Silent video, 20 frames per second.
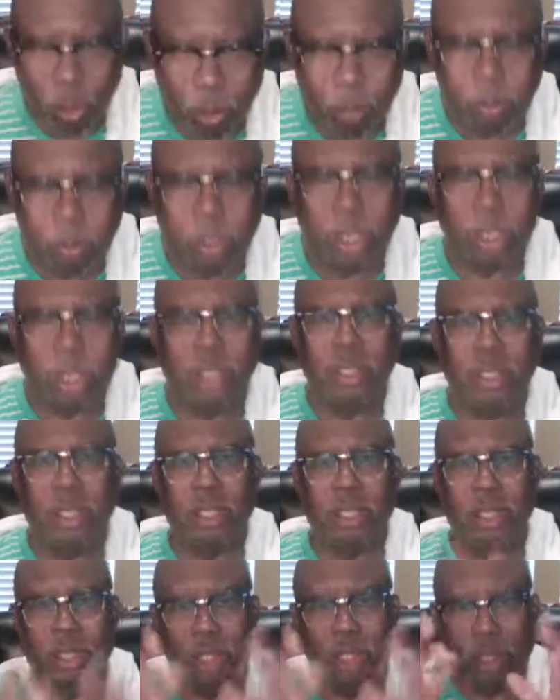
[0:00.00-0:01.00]
believe
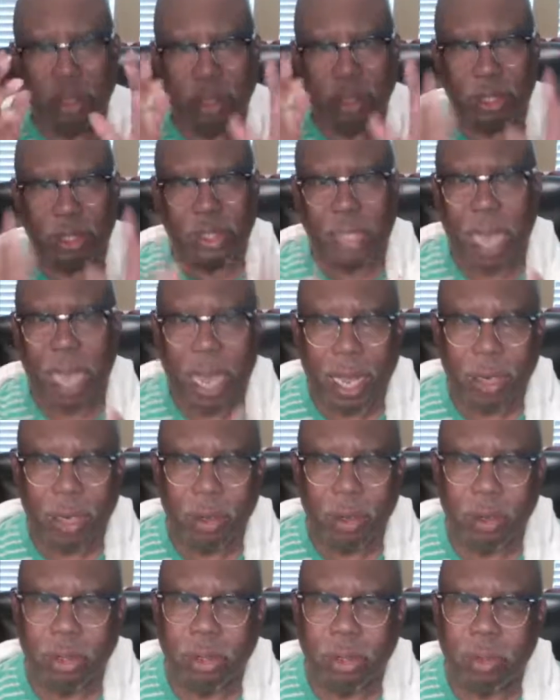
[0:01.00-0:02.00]
that Jesus died
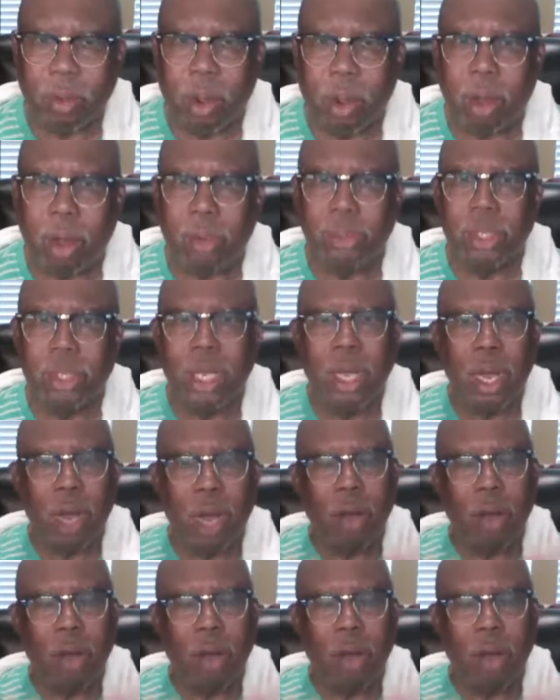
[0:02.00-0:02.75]
on the cross,